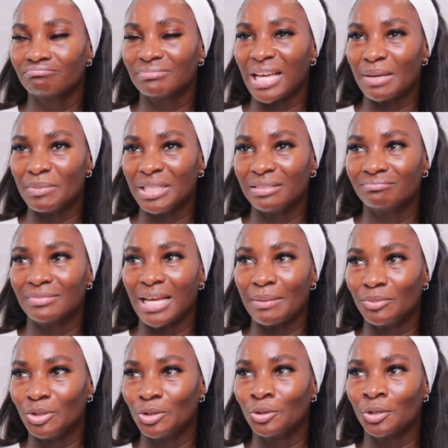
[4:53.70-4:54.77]

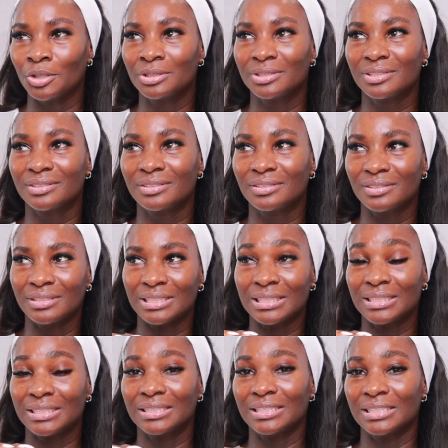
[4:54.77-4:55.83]
this
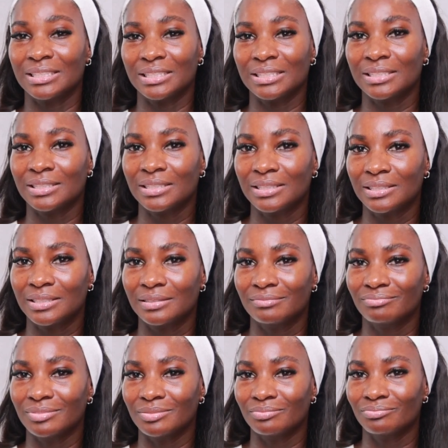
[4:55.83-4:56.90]
isn't
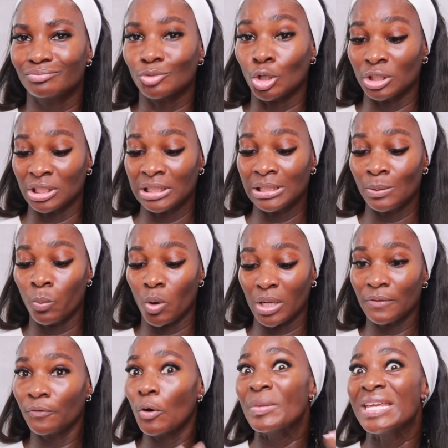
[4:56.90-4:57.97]
honestly
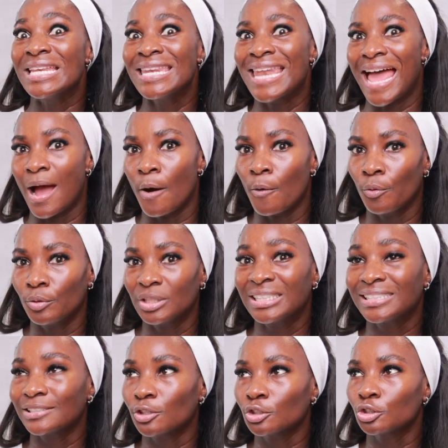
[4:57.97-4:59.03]
working for me now.
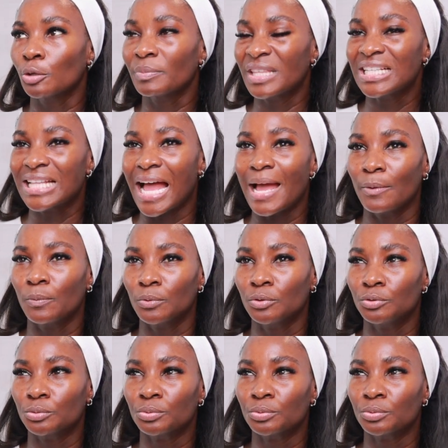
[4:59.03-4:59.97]
This is not something that I would